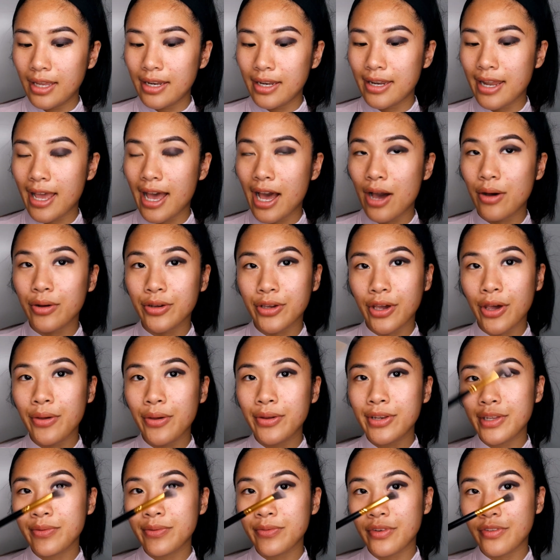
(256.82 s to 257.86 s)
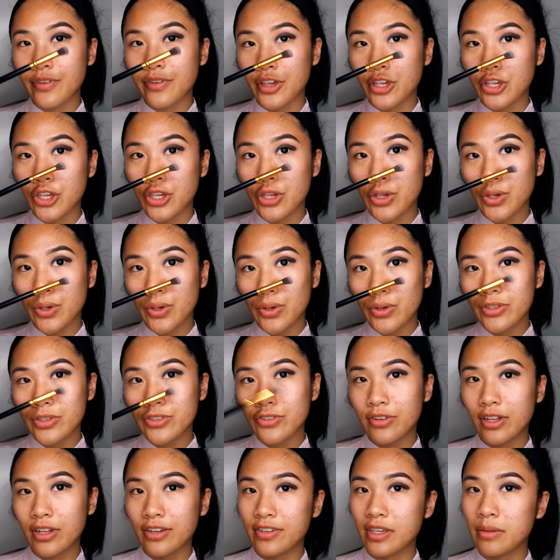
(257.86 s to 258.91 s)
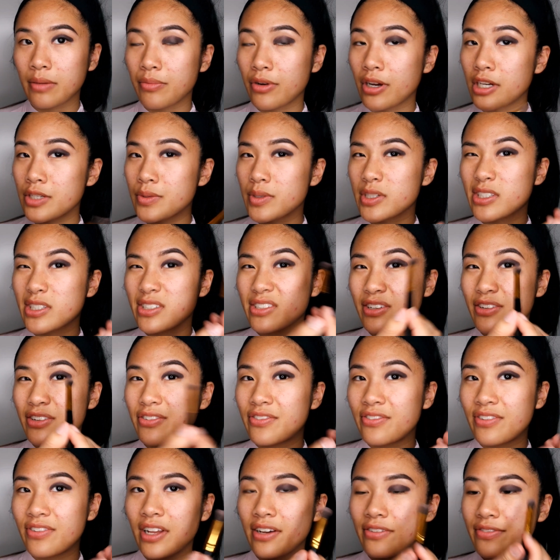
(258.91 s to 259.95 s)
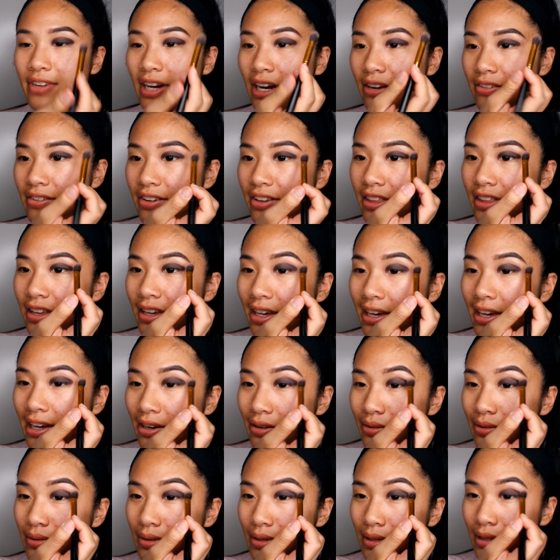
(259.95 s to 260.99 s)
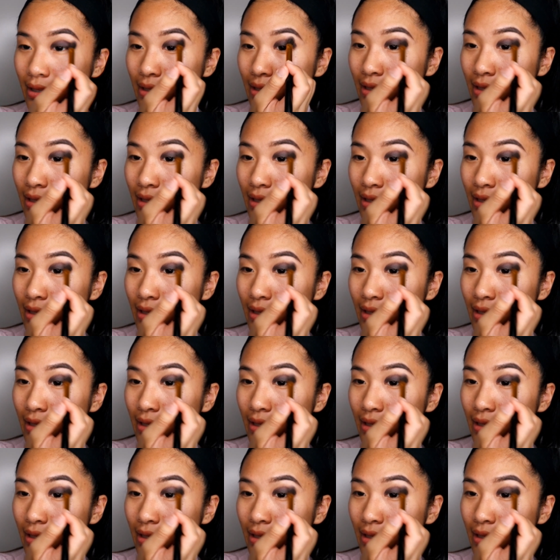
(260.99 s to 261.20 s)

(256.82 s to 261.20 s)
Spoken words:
Now, going in with a huge fluffy brush, which is gonna fluff everything out.